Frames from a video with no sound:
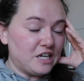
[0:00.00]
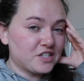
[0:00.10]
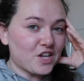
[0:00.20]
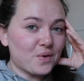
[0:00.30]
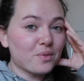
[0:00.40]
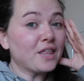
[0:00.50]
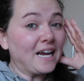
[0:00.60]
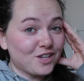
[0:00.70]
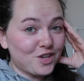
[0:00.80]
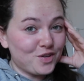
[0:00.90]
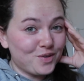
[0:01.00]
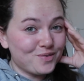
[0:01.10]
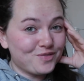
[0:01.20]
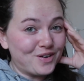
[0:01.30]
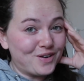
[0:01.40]
So thank
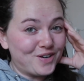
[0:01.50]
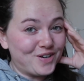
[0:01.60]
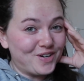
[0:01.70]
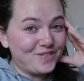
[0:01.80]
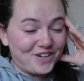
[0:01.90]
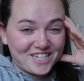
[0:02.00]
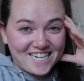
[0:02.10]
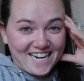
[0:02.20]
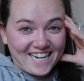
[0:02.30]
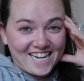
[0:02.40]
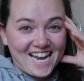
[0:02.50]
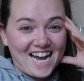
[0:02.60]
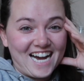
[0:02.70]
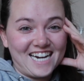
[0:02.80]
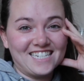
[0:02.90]
you for watching
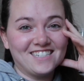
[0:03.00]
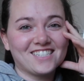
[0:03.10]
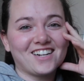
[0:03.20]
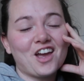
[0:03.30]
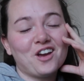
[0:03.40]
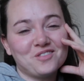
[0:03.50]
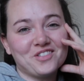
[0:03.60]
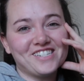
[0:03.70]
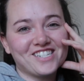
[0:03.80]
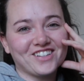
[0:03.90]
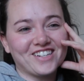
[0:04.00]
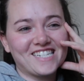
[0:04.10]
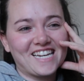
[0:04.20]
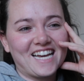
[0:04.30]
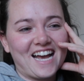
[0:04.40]
and I hope you
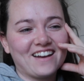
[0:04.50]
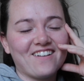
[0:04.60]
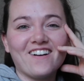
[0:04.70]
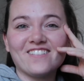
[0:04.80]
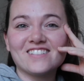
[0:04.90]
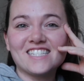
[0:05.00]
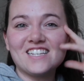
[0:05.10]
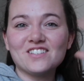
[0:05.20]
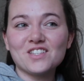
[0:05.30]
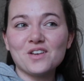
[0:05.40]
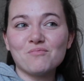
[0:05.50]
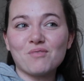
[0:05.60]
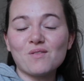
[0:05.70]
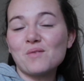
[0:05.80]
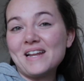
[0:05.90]
enjoyed it, and I will see you soon,
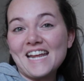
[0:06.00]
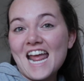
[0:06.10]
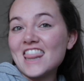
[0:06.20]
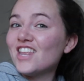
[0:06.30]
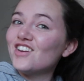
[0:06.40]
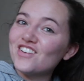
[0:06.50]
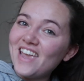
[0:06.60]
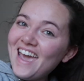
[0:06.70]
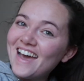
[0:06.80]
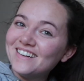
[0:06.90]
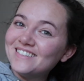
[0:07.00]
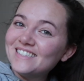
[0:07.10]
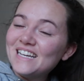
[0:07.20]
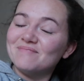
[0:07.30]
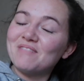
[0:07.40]
probably in the new year.
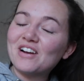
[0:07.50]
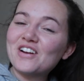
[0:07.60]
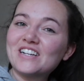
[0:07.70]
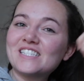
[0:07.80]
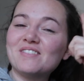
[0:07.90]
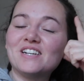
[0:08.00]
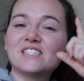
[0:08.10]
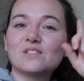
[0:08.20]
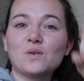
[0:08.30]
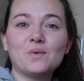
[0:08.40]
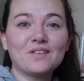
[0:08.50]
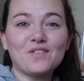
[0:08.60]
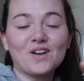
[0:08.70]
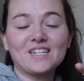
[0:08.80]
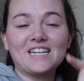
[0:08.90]
Merry Christmas or
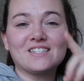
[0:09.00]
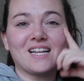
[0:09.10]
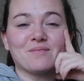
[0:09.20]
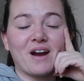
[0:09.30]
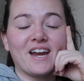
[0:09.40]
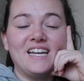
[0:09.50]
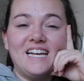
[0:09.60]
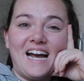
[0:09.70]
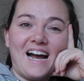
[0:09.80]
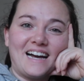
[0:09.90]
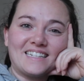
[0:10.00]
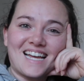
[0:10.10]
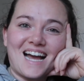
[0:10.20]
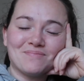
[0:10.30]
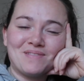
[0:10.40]
whatever holiday you celebrate, and
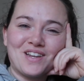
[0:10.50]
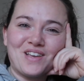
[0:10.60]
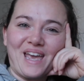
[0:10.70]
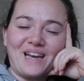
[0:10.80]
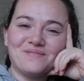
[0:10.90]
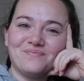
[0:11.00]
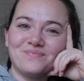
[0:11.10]
Happy New Year.